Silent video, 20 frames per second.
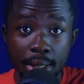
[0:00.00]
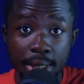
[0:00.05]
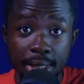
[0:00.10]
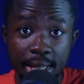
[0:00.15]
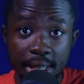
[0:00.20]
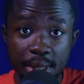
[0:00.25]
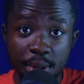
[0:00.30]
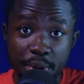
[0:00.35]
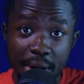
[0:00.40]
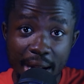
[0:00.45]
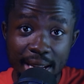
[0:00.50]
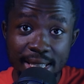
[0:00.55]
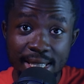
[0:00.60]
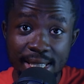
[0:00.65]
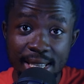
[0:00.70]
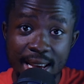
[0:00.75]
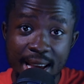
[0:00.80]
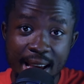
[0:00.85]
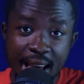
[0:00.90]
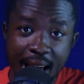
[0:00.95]
This right
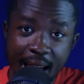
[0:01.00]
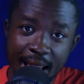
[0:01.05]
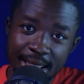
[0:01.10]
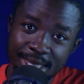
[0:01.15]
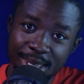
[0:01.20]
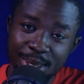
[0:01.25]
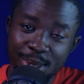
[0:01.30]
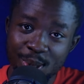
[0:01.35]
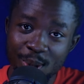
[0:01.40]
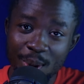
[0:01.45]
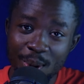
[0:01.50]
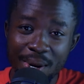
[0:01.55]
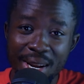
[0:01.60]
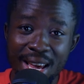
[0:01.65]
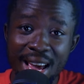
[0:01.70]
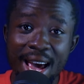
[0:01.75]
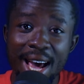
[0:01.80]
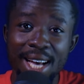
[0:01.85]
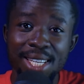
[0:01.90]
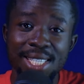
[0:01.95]
here is the
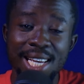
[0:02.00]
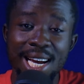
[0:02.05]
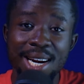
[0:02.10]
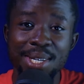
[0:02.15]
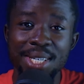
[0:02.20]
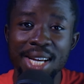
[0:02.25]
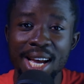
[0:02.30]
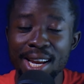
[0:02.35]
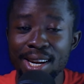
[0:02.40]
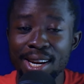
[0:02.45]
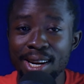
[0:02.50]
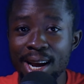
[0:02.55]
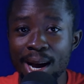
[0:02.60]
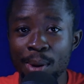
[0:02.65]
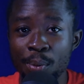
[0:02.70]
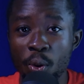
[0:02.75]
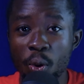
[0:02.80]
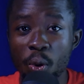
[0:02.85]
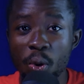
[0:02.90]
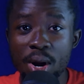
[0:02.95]
Sony SR10
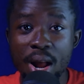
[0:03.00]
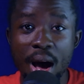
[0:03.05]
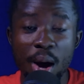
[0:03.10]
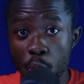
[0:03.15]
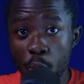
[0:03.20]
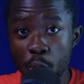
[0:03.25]
camcorder,